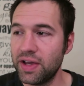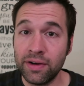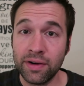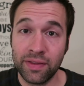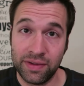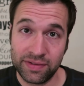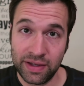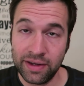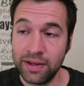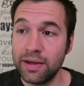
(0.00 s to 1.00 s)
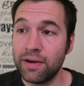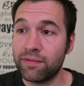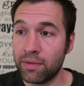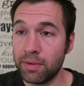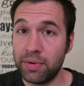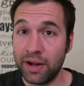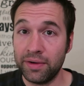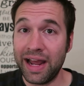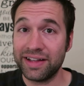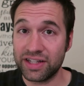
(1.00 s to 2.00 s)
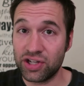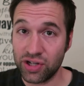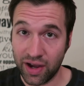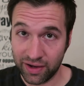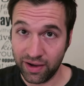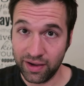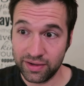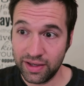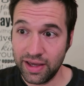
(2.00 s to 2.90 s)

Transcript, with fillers: And during this scene, Farmer Brown has a shotgun,